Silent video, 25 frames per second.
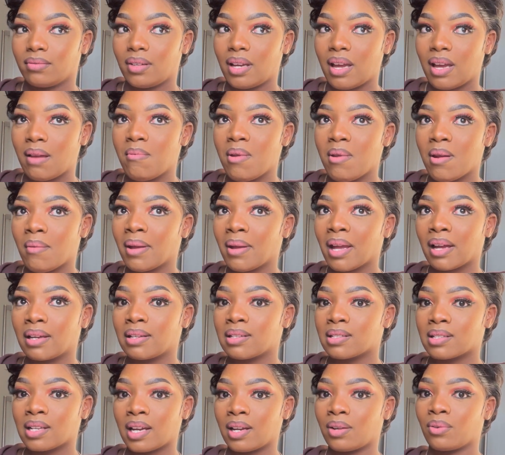And we never
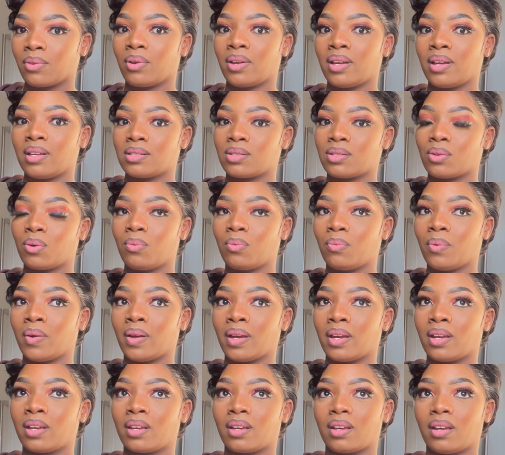had time, we had
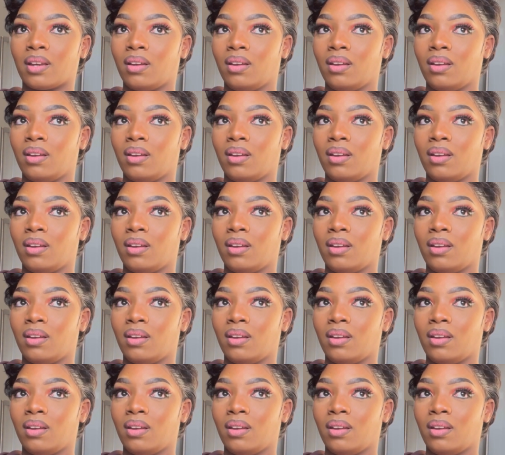homework.